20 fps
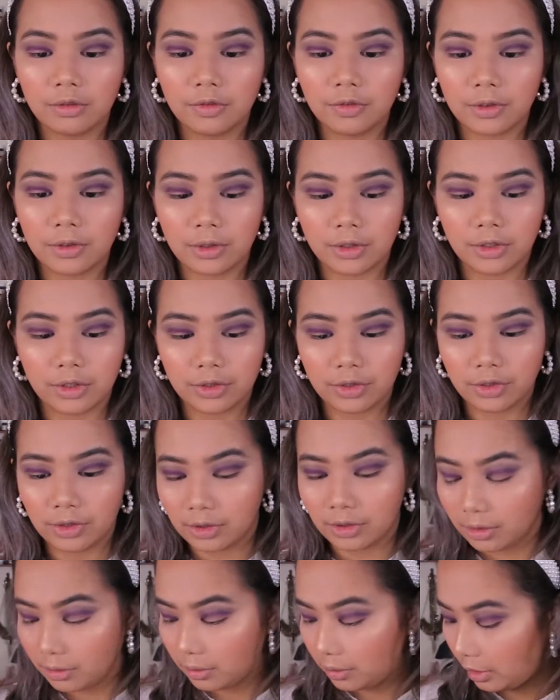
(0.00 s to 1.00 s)
of course,
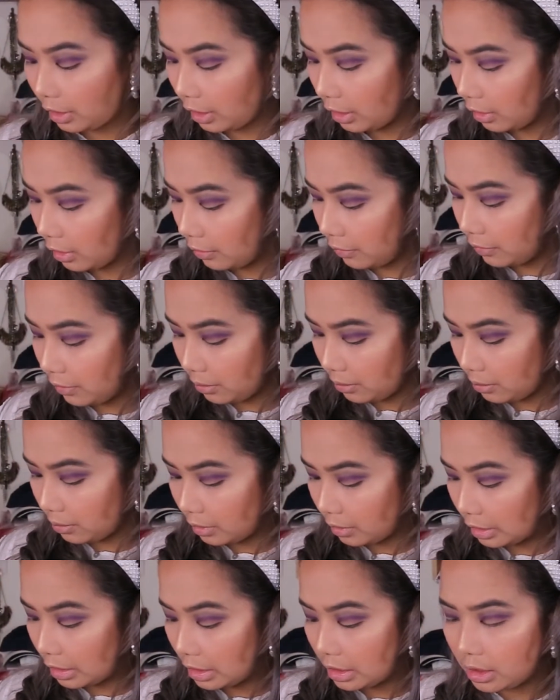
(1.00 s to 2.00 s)
you don't have to
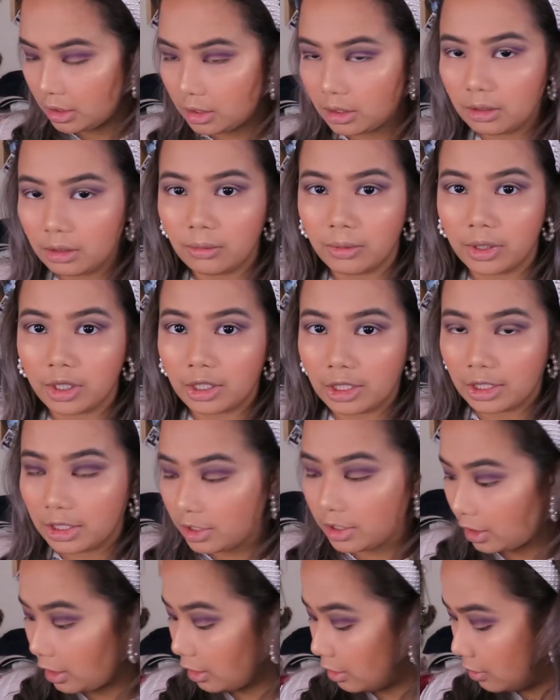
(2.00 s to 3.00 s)
really wear
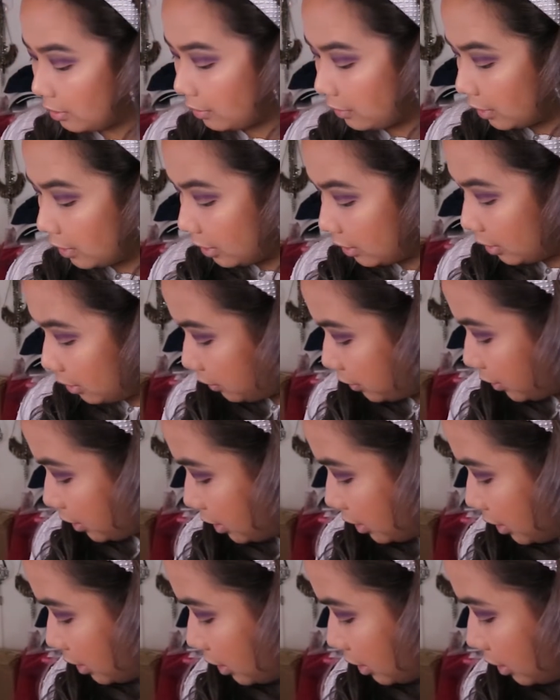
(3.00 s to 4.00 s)
eyeshadow for
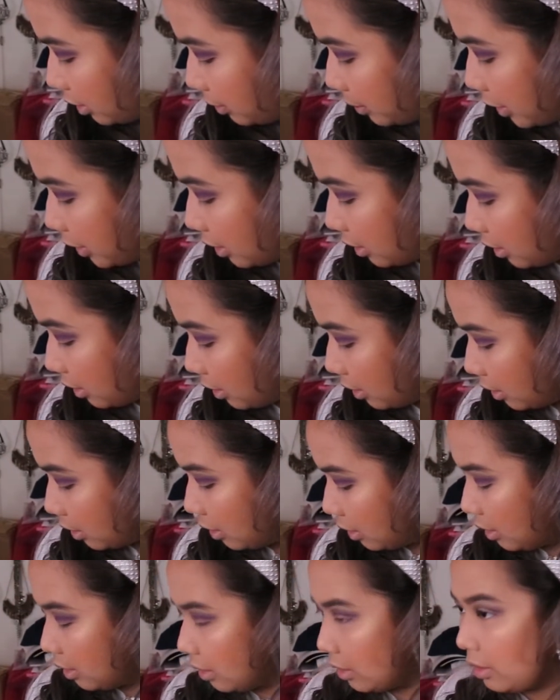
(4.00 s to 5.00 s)
this look, but
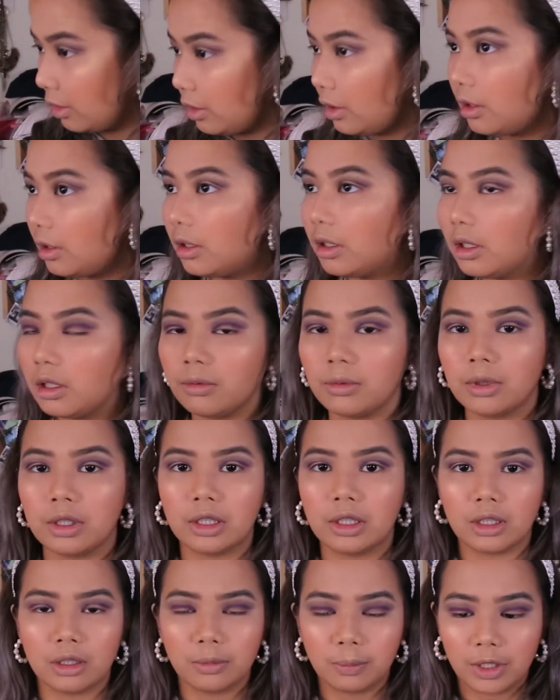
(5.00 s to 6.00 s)
it
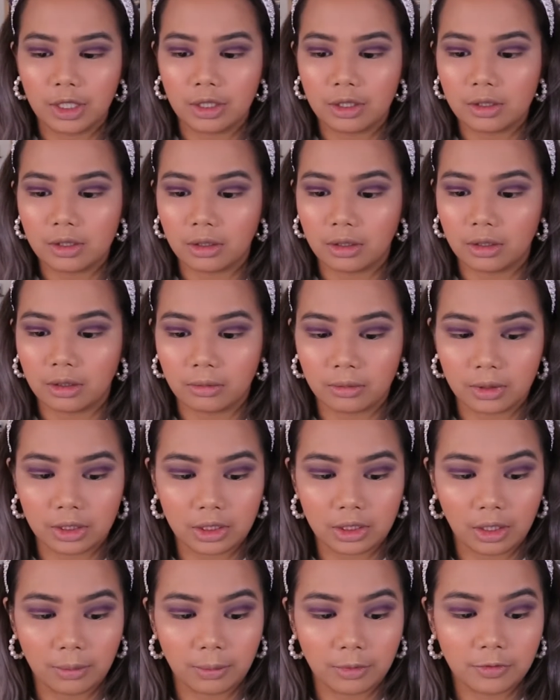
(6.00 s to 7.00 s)
really depends on what
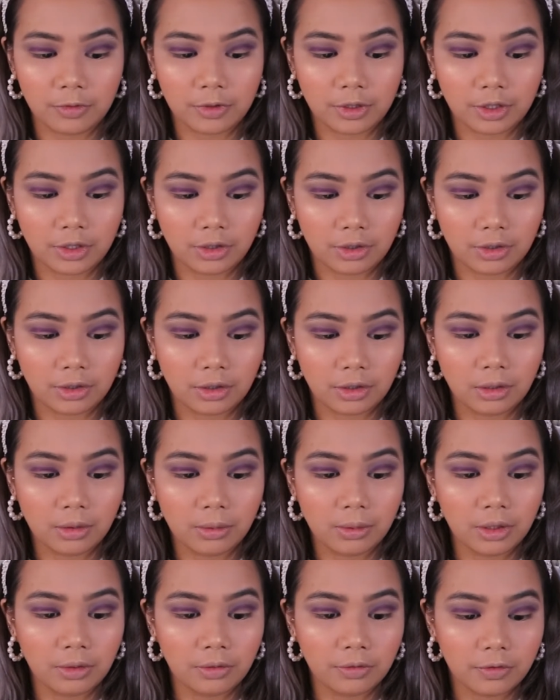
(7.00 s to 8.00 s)
type of look you're
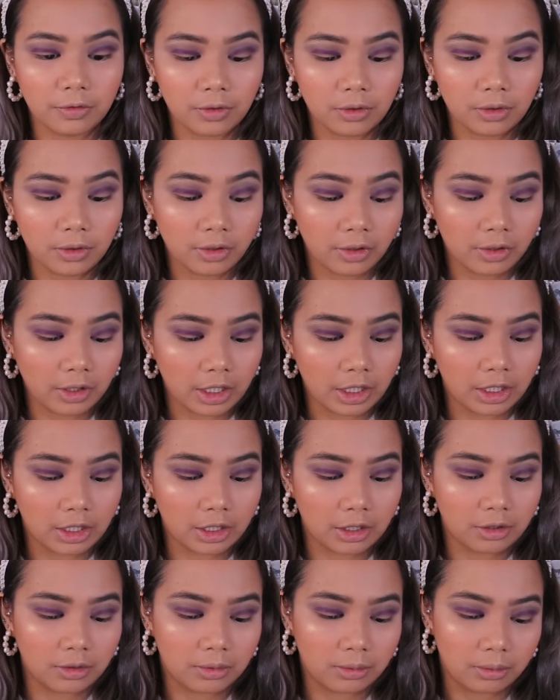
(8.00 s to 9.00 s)
going for.
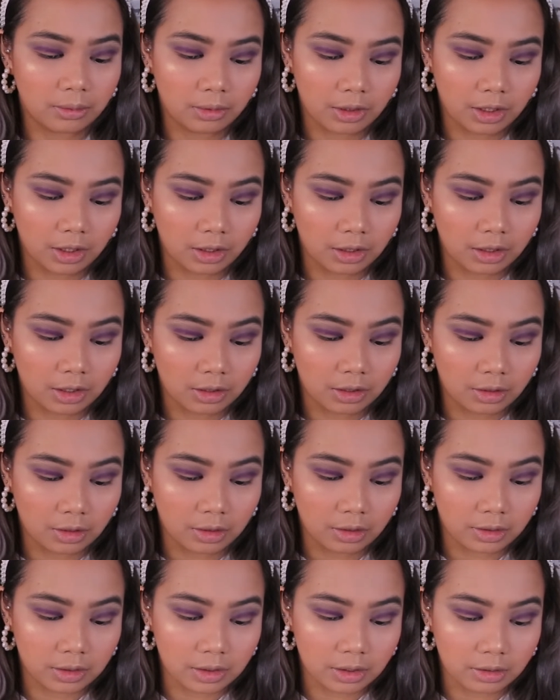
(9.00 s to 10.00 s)
I do think that it
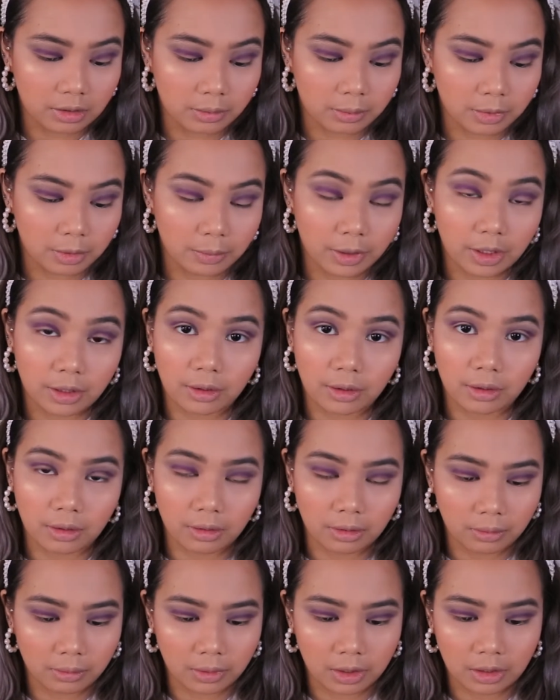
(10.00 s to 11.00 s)
looks a little bit
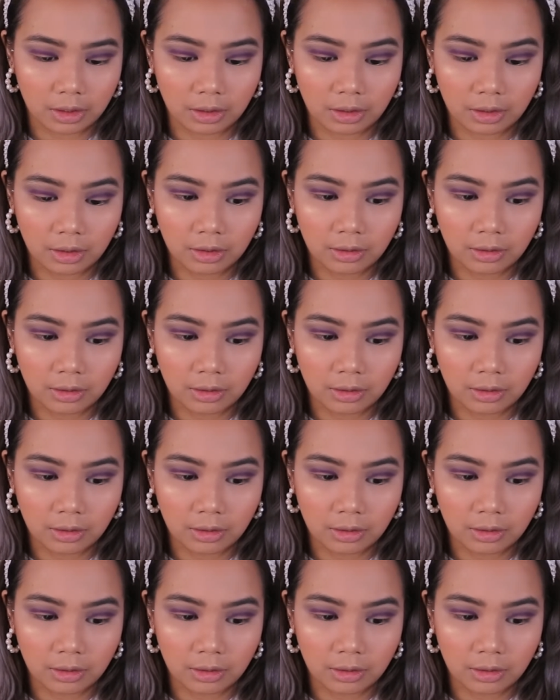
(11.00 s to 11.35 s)
better with